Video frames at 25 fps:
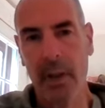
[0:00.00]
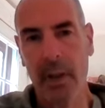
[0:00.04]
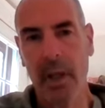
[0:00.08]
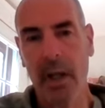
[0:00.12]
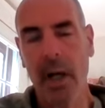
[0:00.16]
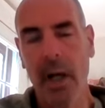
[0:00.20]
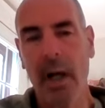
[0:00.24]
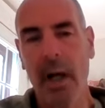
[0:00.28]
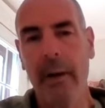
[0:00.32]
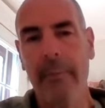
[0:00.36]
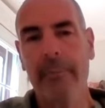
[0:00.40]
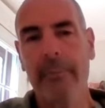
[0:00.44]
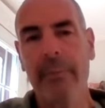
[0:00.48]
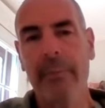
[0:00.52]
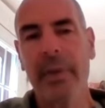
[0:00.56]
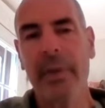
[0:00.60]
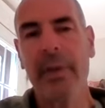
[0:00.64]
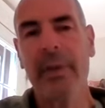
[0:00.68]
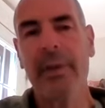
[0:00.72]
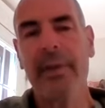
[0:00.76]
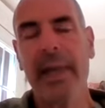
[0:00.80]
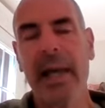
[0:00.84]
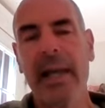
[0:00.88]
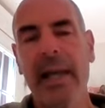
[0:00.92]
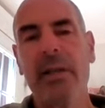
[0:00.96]

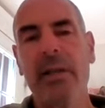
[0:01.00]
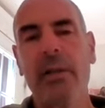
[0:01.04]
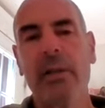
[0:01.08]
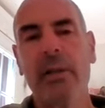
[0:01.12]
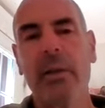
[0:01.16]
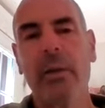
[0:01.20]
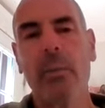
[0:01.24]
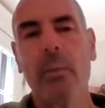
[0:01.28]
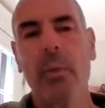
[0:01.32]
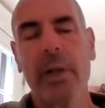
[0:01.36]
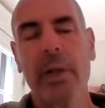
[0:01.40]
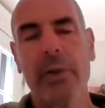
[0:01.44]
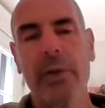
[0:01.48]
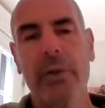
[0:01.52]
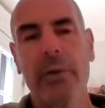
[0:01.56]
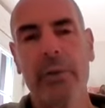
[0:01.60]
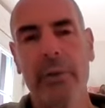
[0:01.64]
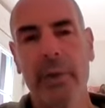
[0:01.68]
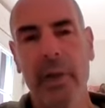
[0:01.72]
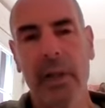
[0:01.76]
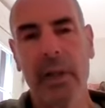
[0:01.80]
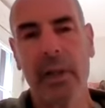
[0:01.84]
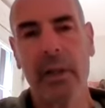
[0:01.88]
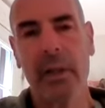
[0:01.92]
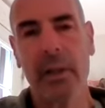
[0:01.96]
than when you
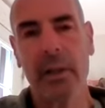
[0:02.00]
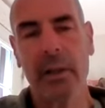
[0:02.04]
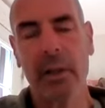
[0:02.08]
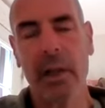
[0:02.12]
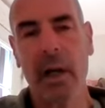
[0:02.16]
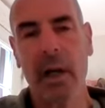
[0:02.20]
drink.